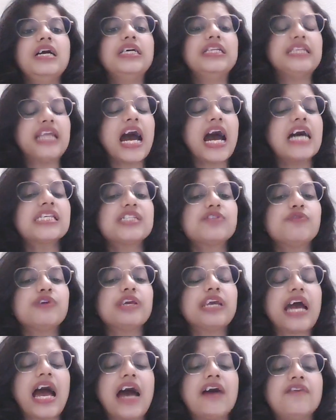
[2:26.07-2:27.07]
Last,
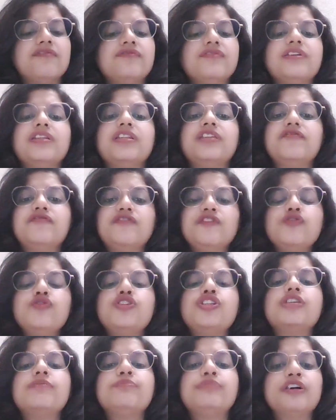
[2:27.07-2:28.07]
we have the
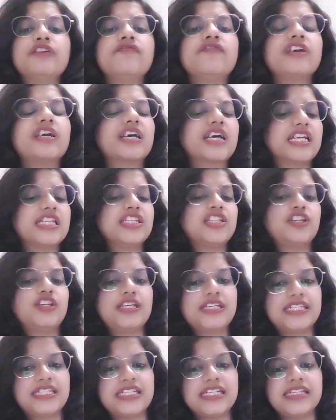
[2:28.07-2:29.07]
future perfect
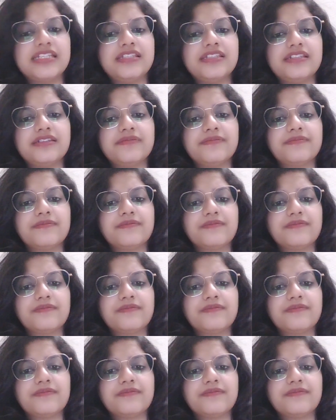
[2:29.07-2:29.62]
continuous tense.